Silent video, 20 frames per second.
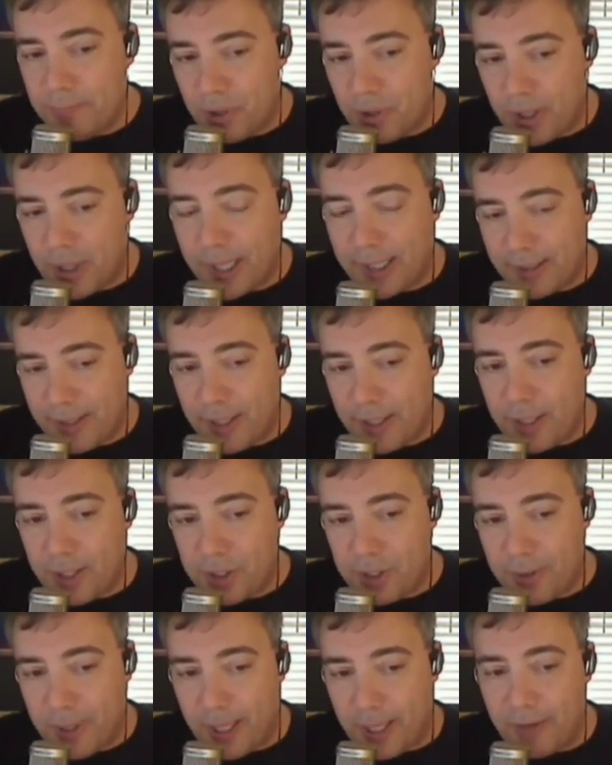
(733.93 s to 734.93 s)
product
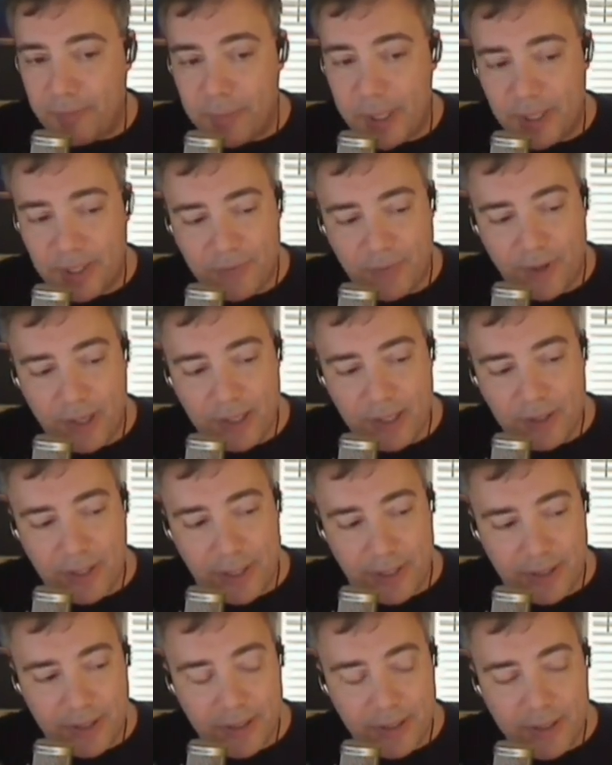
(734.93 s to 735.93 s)
edition you have. But as far as
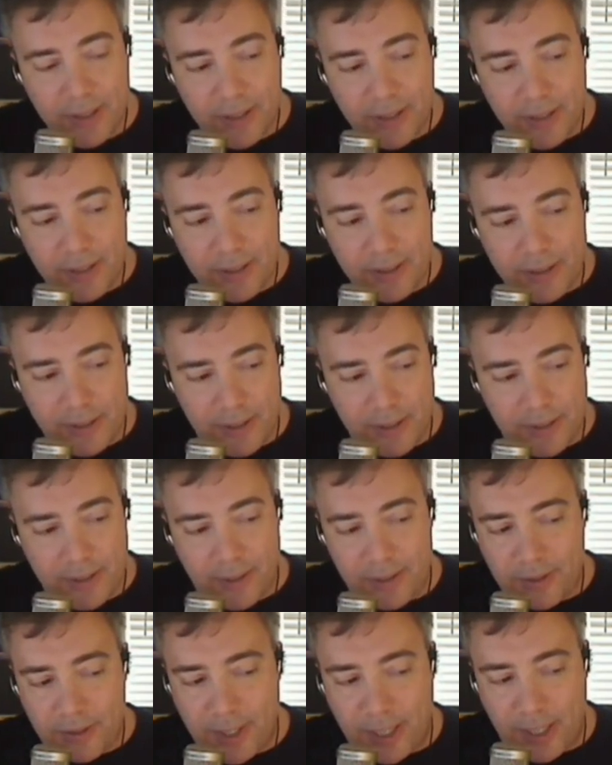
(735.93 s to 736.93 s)
the the
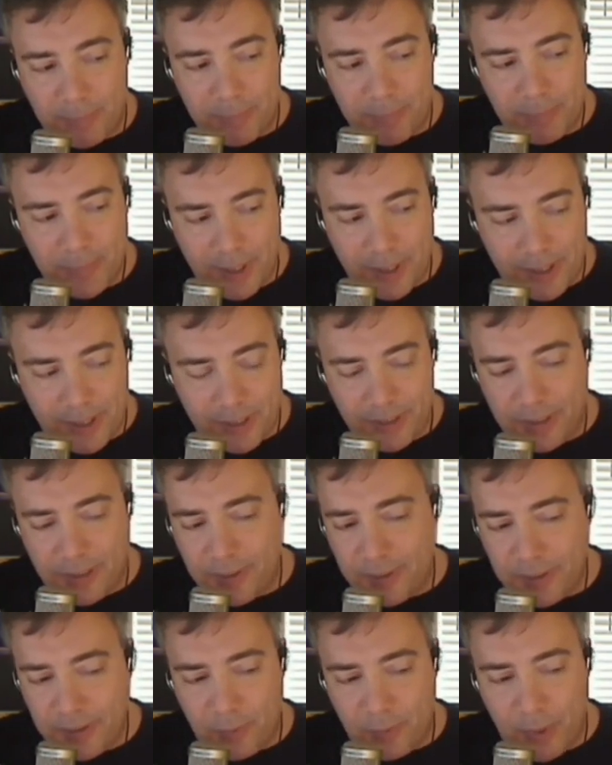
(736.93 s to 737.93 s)
the setup, uh,
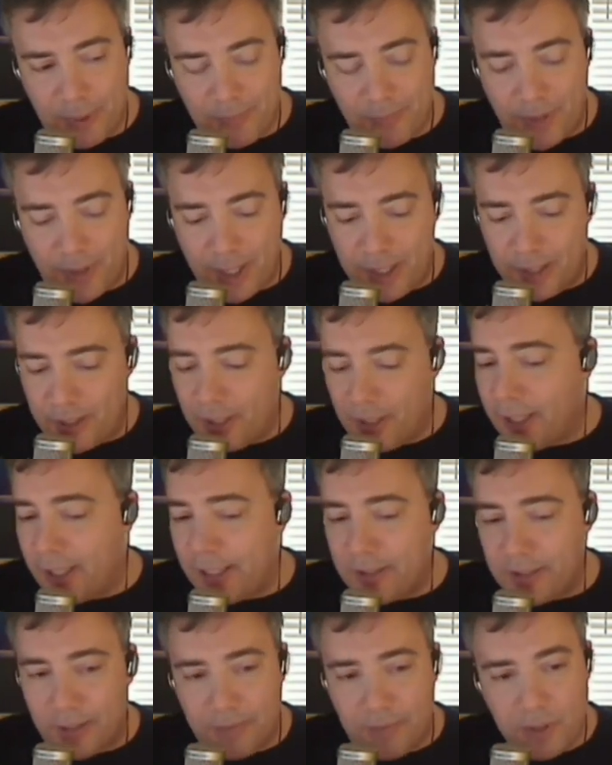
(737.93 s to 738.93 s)
the the WIM file, and all
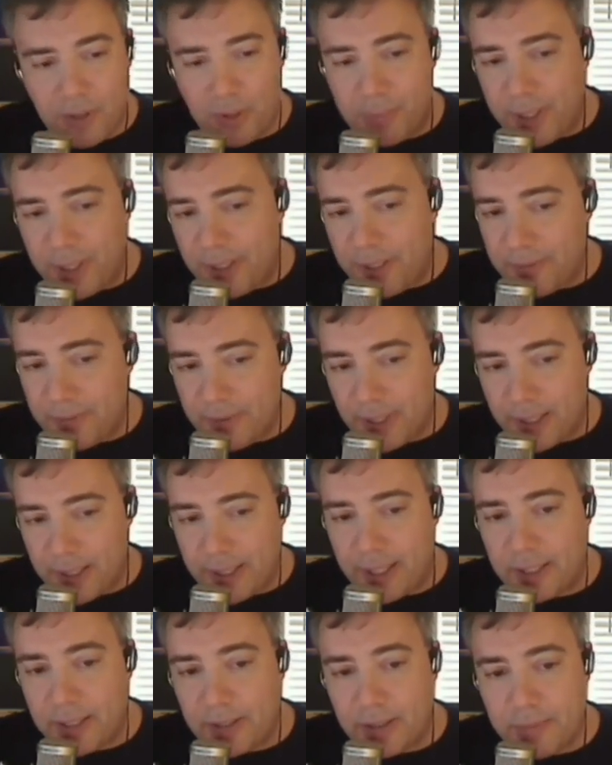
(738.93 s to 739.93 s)
that stuff, it should be
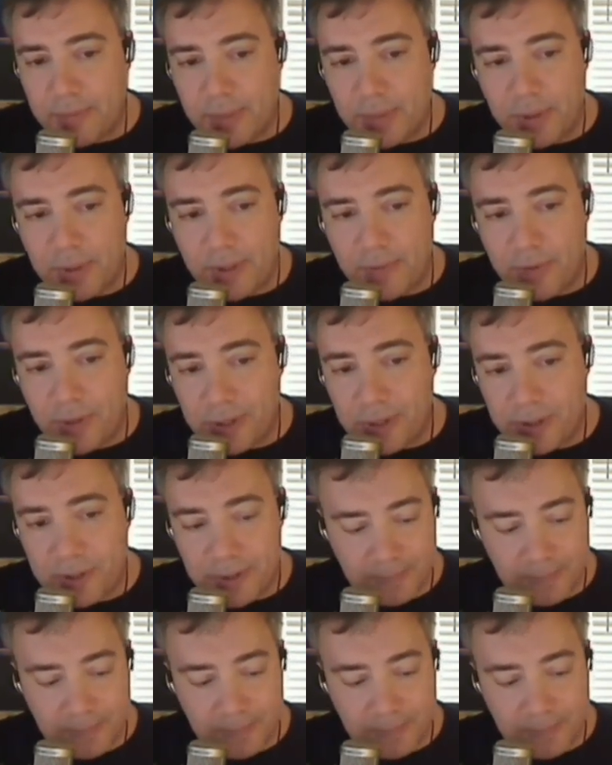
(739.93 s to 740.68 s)
identical. Well, and we know that